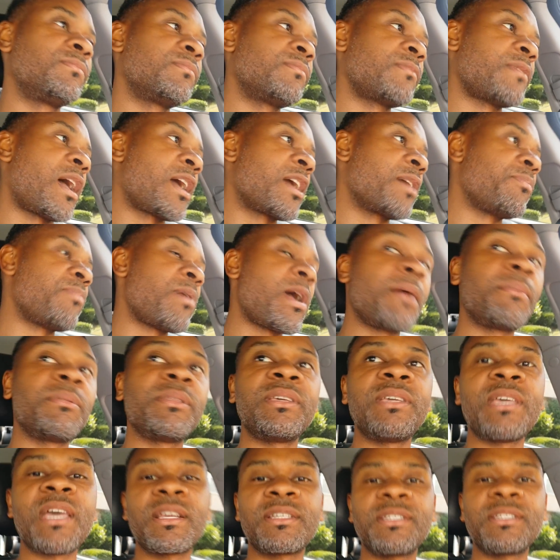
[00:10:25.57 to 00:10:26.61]
I can
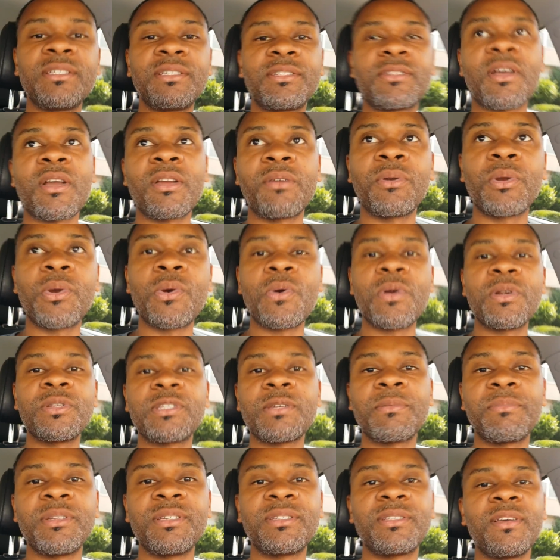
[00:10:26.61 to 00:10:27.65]
probably actually start recording
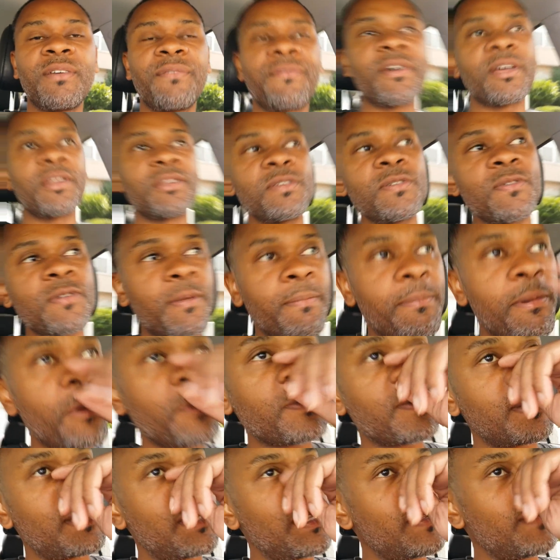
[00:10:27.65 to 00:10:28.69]
some of the stuff I do and
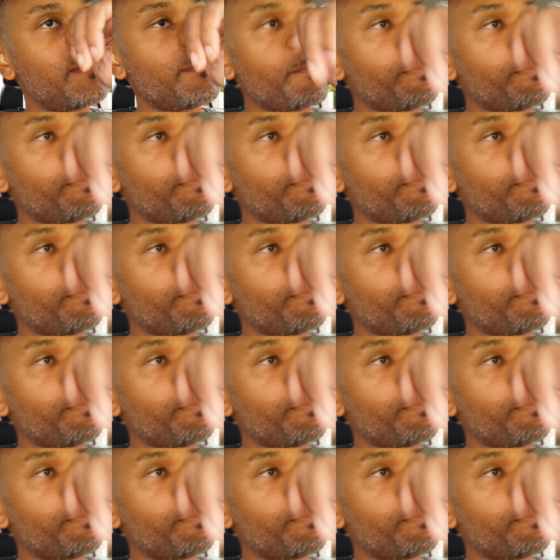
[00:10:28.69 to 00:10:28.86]
posting it.